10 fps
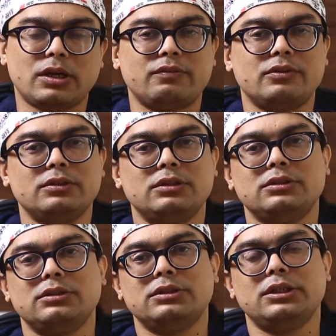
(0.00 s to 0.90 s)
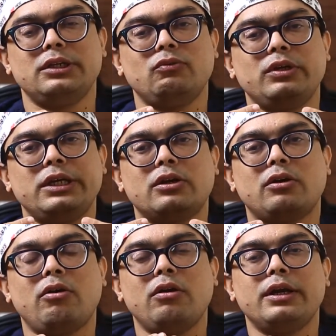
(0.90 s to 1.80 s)
or after the surgery. We are
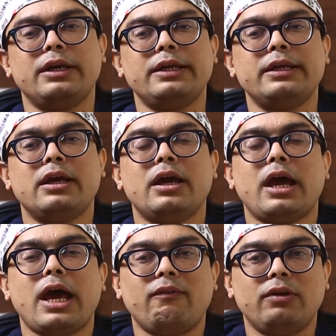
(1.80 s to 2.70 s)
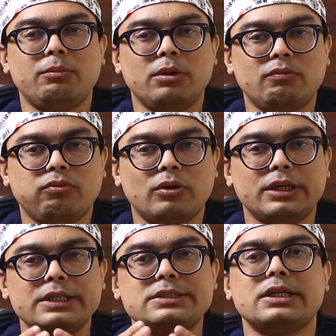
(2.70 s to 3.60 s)
already available for
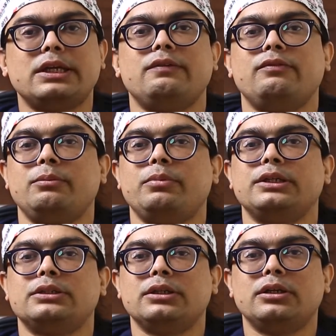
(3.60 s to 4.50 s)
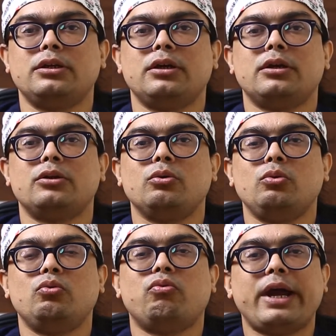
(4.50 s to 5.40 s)
each and every patient
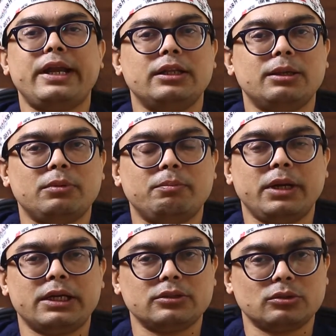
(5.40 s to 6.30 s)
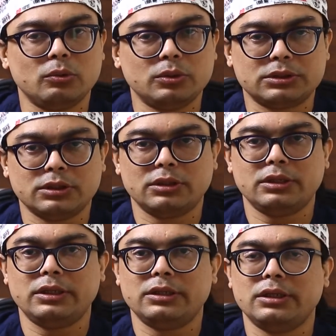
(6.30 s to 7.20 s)
to find them a better solution
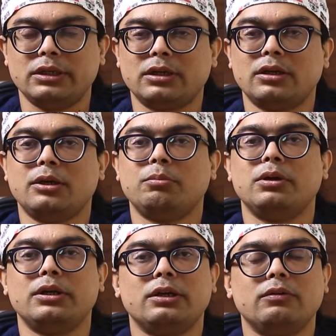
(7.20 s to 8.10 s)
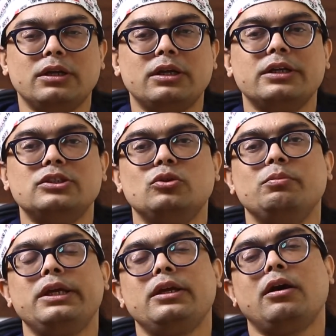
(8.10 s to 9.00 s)
in their particular
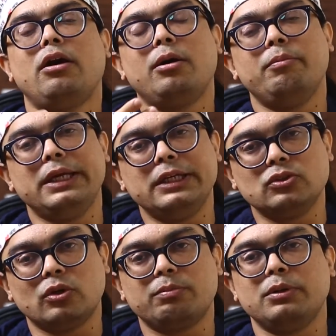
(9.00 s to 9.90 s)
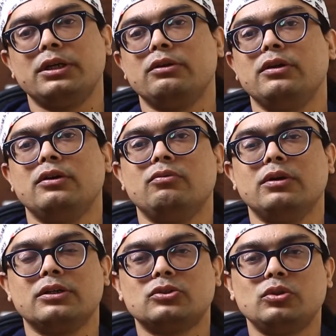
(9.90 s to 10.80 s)
resuming hobbies or particular
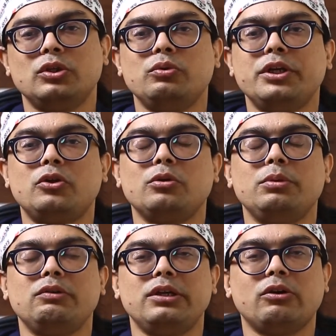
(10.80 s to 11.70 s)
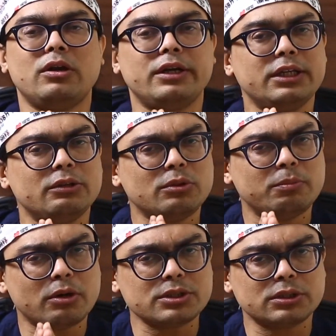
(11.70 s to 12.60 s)
work. So you need to be, we already give the
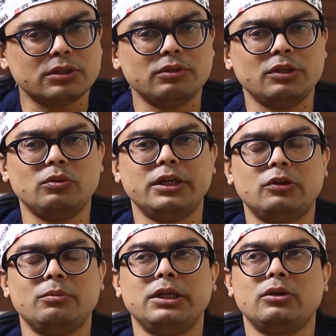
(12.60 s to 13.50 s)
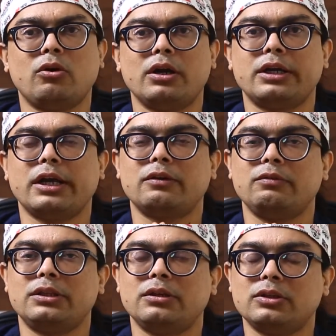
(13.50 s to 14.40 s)
brochure, you need to be in contact
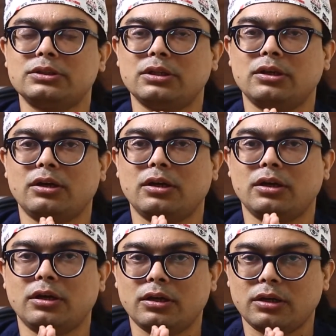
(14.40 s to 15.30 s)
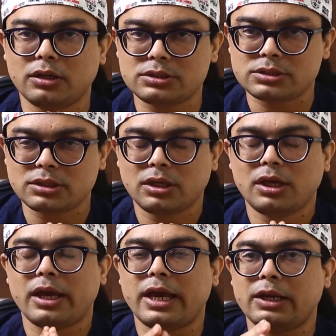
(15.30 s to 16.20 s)
with us,
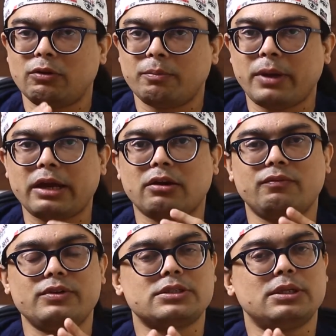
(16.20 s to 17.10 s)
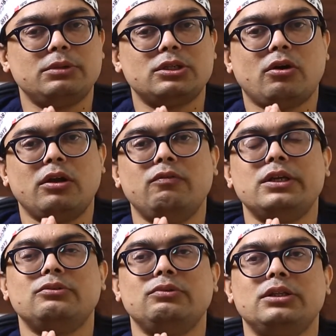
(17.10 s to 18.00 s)
and our back office team is
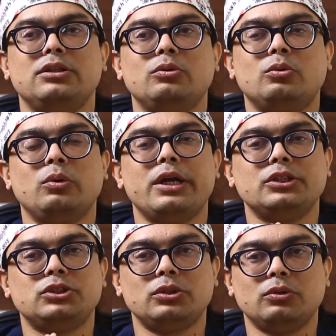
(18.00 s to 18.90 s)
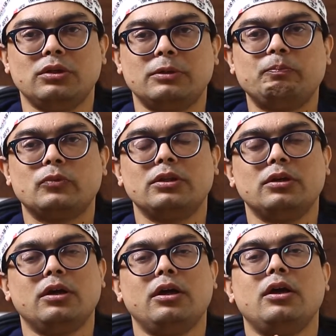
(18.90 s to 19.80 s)
always with you to ensure
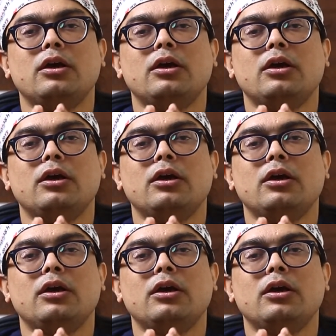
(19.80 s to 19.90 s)
the